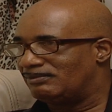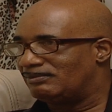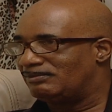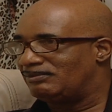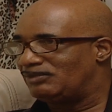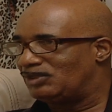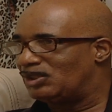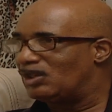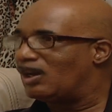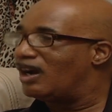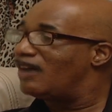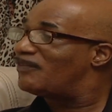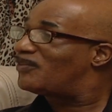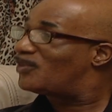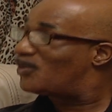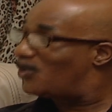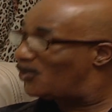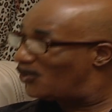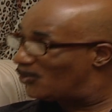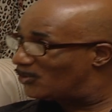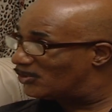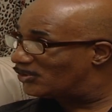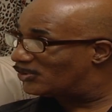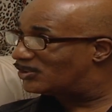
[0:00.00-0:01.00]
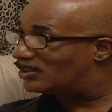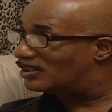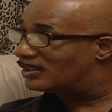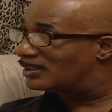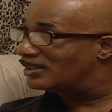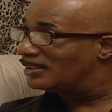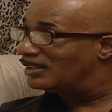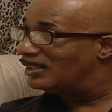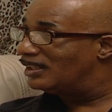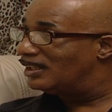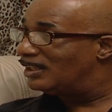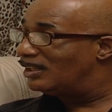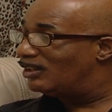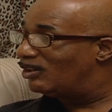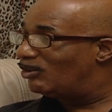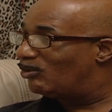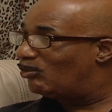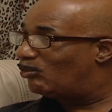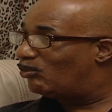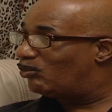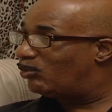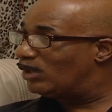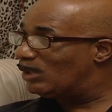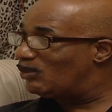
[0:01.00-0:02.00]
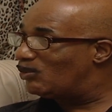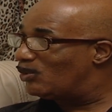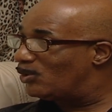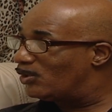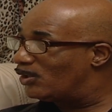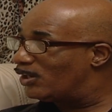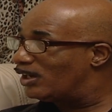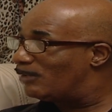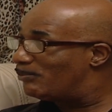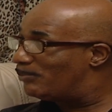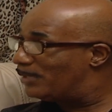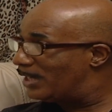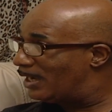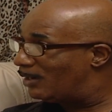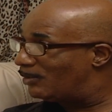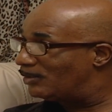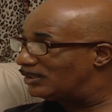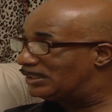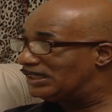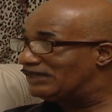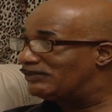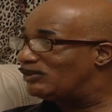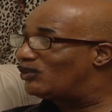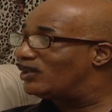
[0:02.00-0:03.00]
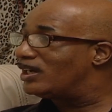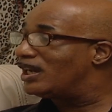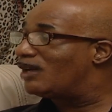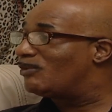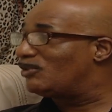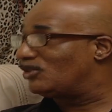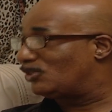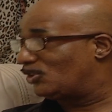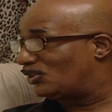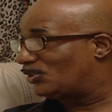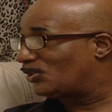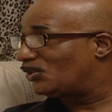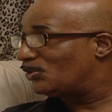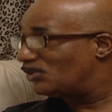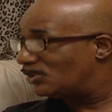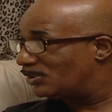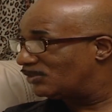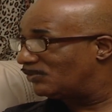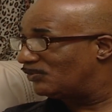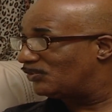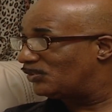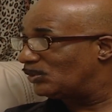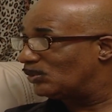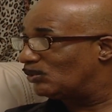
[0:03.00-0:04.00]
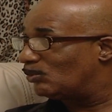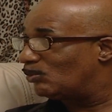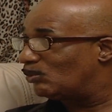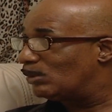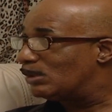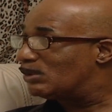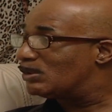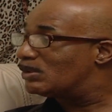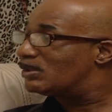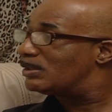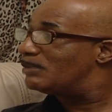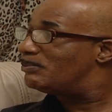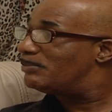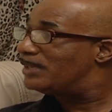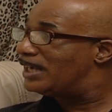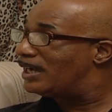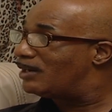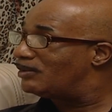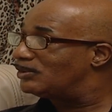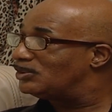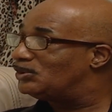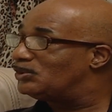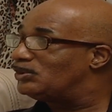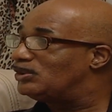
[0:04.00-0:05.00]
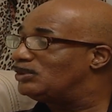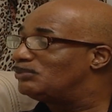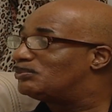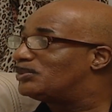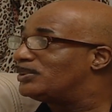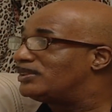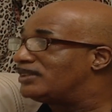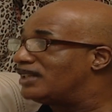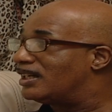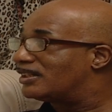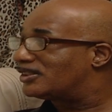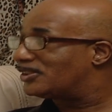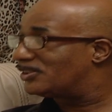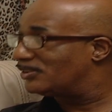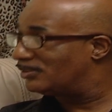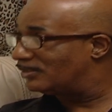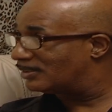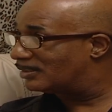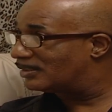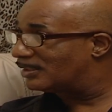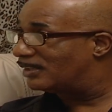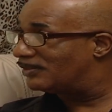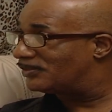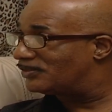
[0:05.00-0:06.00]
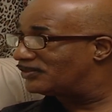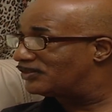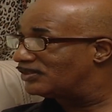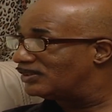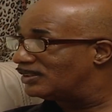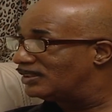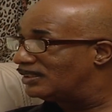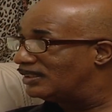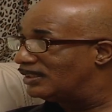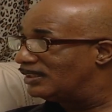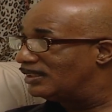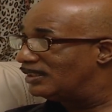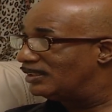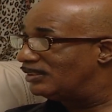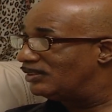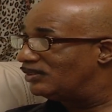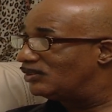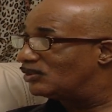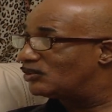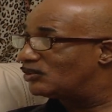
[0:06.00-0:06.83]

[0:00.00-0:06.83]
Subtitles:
you know, of course, we were about, even when I was a Chosen Few, we were about doing production stuff. You know,